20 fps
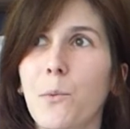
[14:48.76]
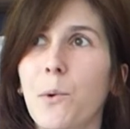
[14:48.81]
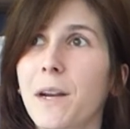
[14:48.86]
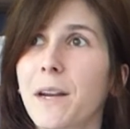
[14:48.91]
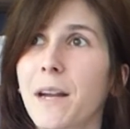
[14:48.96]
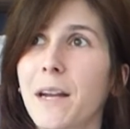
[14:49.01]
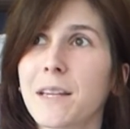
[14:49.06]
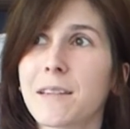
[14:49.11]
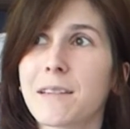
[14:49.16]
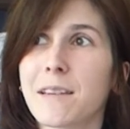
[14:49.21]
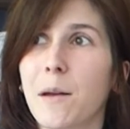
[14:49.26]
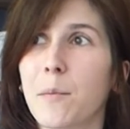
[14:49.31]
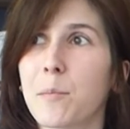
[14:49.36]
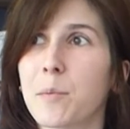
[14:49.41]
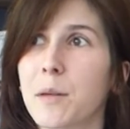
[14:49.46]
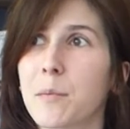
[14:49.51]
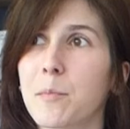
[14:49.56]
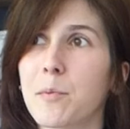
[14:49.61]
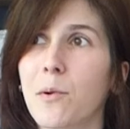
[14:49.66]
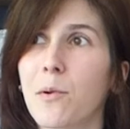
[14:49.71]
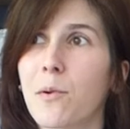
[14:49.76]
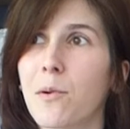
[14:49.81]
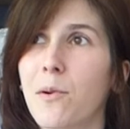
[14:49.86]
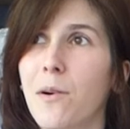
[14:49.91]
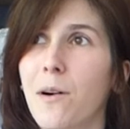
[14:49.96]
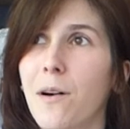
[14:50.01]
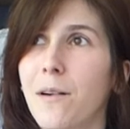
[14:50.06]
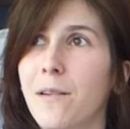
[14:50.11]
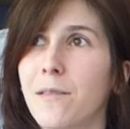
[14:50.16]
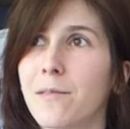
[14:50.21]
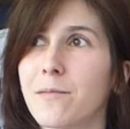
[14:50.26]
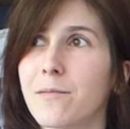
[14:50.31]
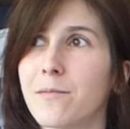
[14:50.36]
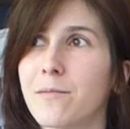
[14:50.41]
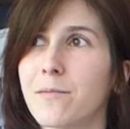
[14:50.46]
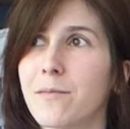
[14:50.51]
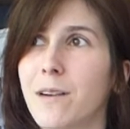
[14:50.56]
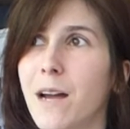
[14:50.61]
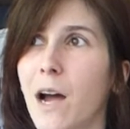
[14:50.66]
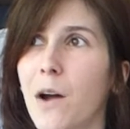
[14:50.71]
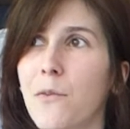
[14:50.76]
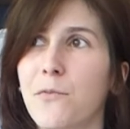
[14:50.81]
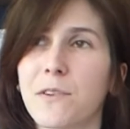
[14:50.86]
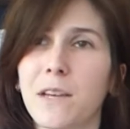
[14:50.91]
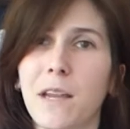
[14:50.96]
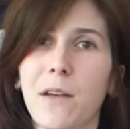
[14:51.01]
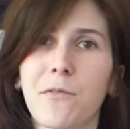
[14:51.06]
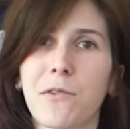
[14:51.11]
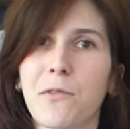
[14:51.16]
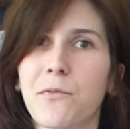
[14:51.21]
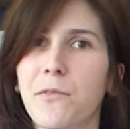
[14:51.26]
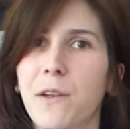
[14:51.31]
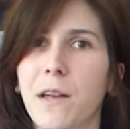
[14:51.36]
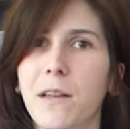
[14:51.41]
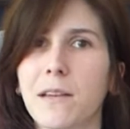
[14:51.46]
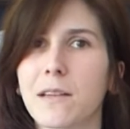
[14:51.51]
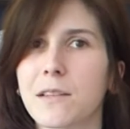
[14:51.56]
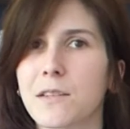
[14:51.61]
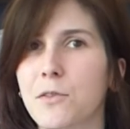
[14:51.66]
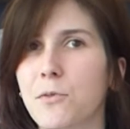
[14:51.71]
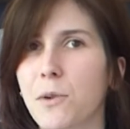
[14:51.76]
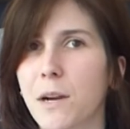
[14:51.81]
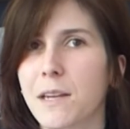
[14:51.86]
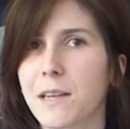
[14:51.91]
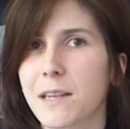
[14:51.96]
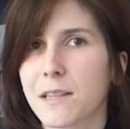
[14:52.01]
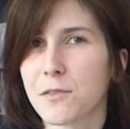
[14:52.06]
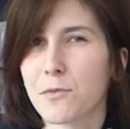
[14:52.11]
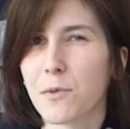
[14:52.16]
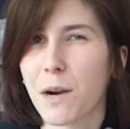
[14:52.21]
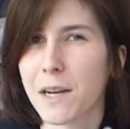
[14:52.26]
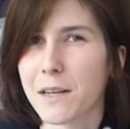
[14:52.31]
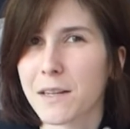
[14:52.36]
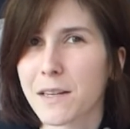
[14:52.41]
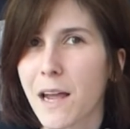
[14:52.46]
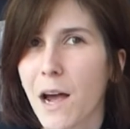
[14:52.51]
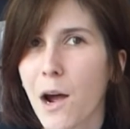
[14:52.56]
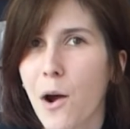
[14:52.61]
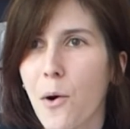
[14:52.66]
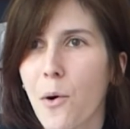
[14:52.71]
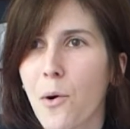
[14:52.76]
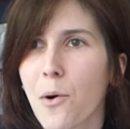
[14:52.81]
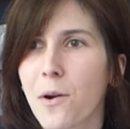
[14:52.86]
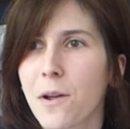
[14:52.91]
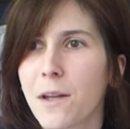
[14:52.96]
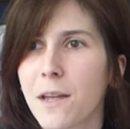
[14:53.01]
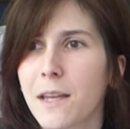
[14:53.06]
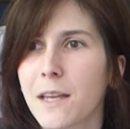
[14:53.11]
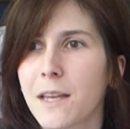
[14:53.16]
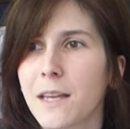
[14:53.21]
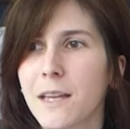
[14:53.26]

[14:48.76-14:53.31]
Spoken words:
when I tell people I've never felt as great as right now,